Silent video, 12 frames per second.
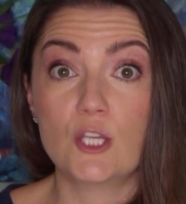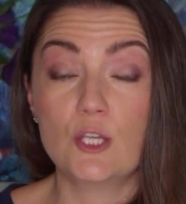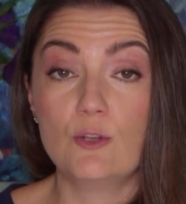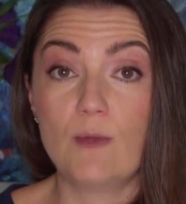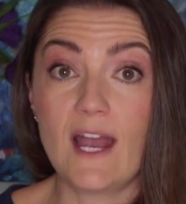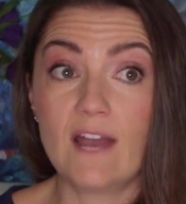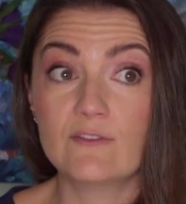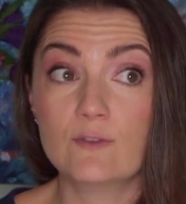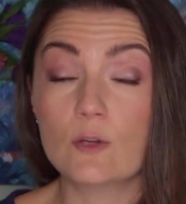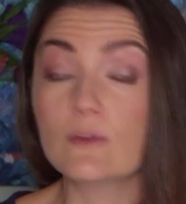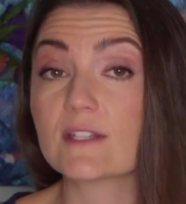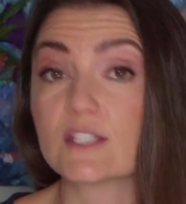you have
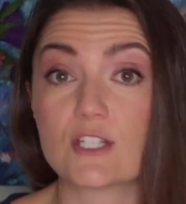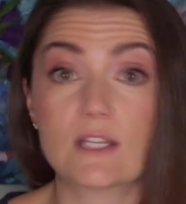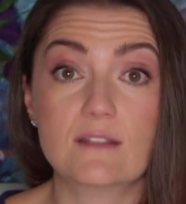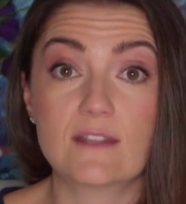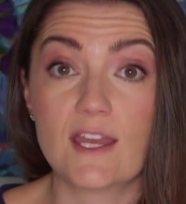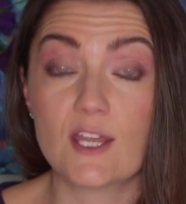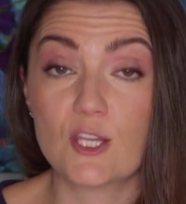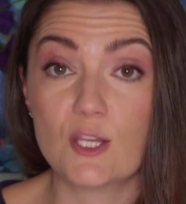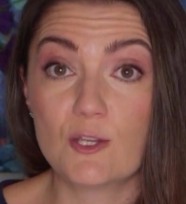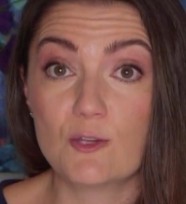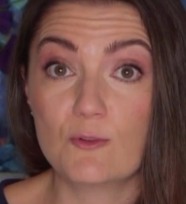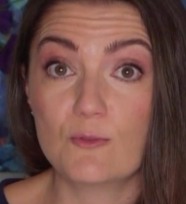no religion, that
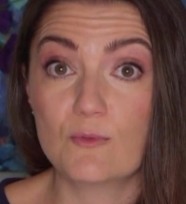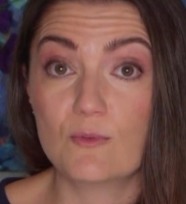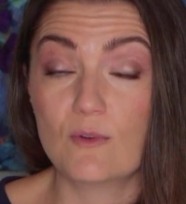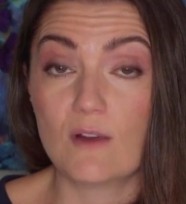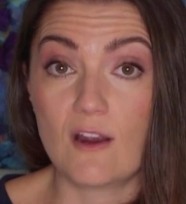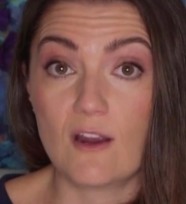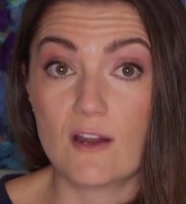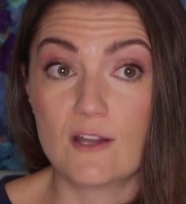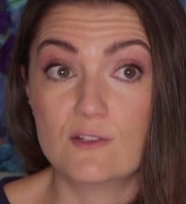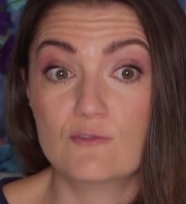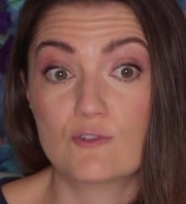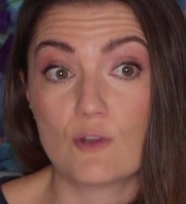you
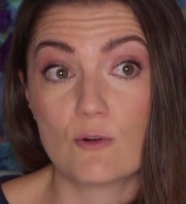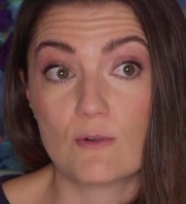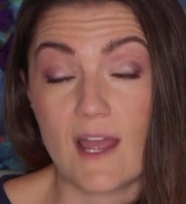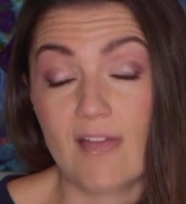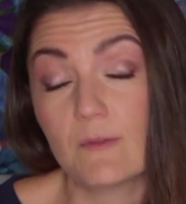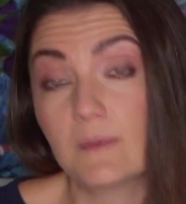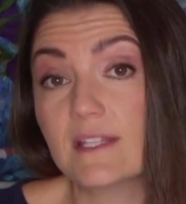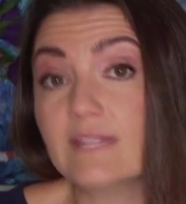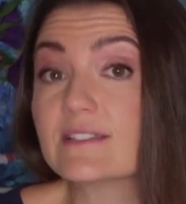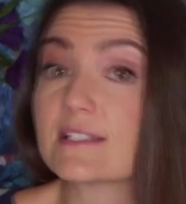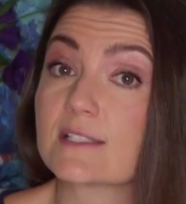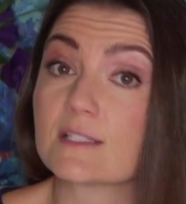uh, don't have a
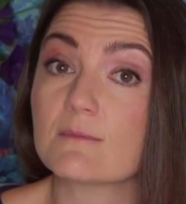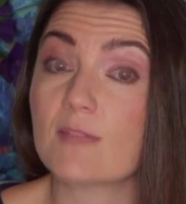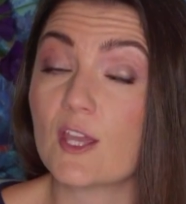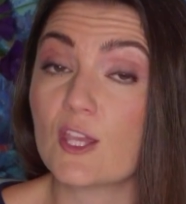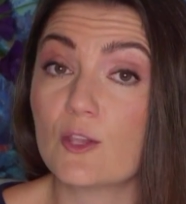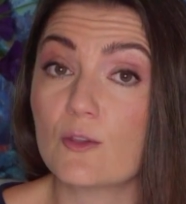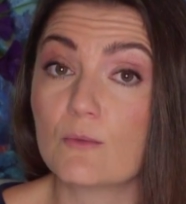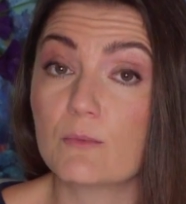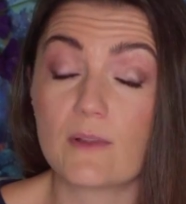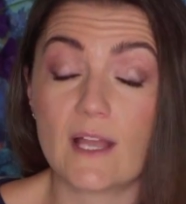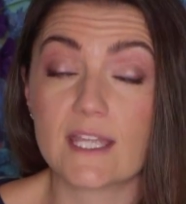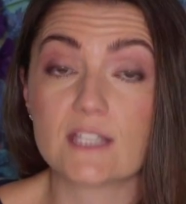belief system that you
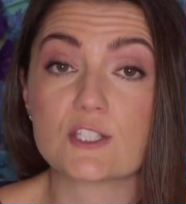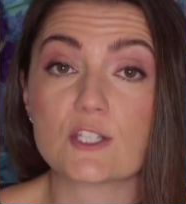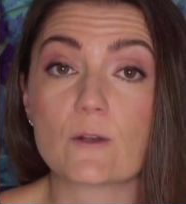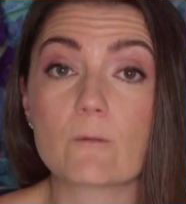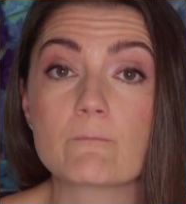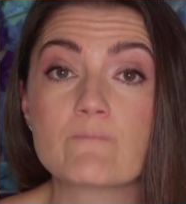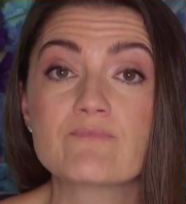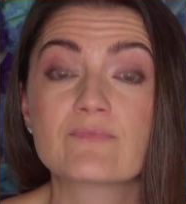plug into,